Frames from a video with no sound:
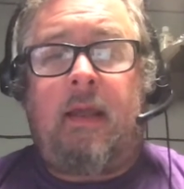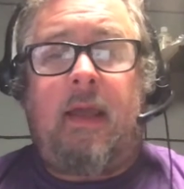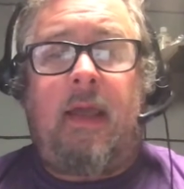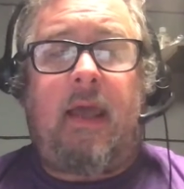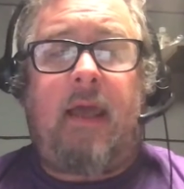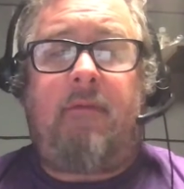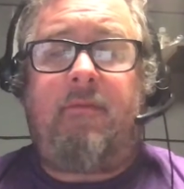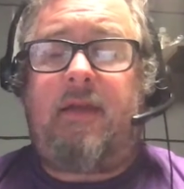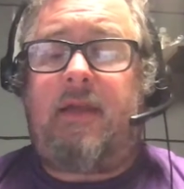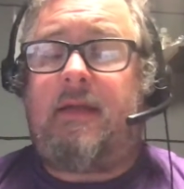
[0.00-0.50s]

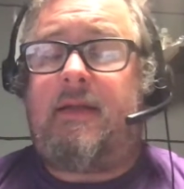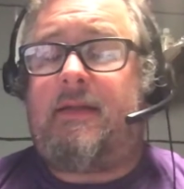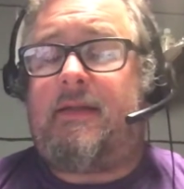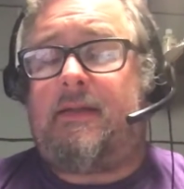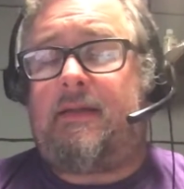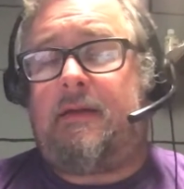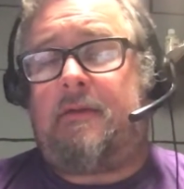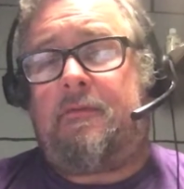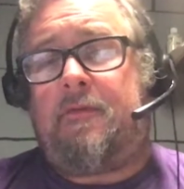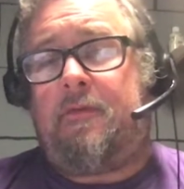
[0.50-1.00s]
Have kids
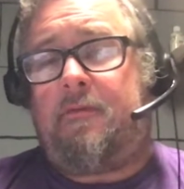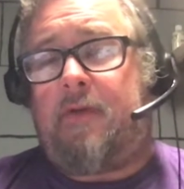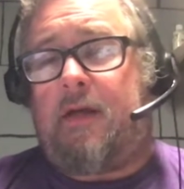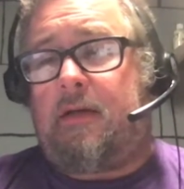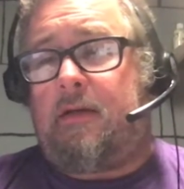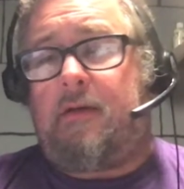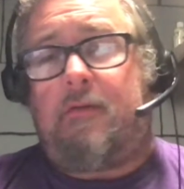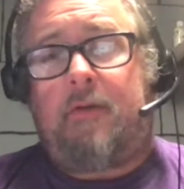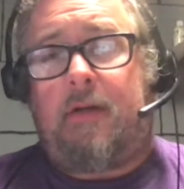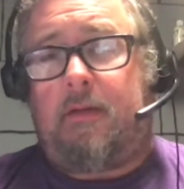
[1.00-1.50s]
self
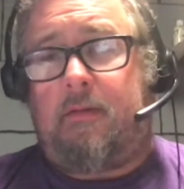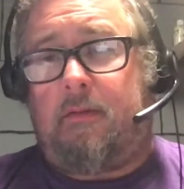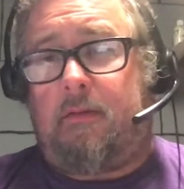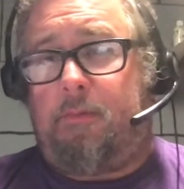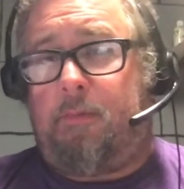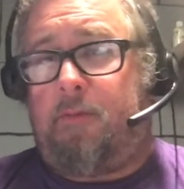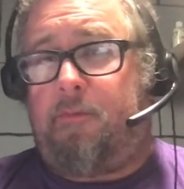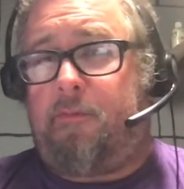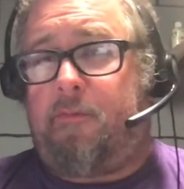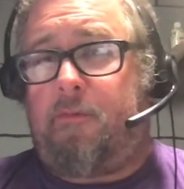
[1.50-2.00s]
evaluate their
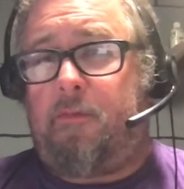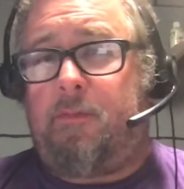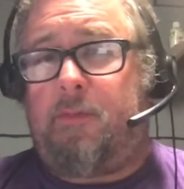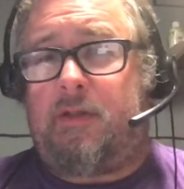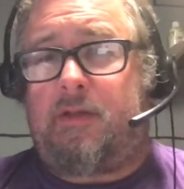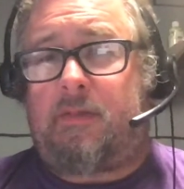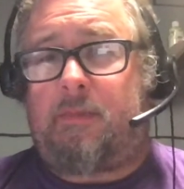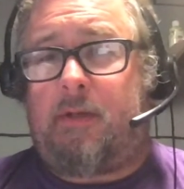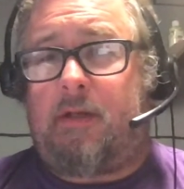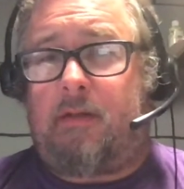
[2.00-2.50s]

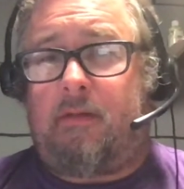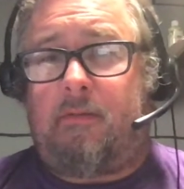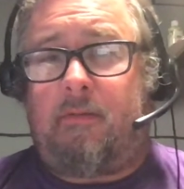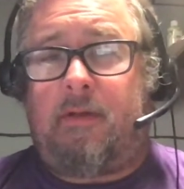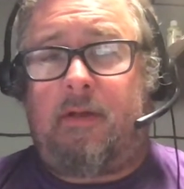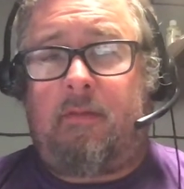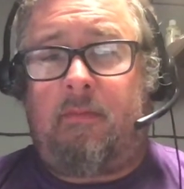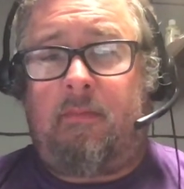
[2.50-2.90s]
performance, by the way.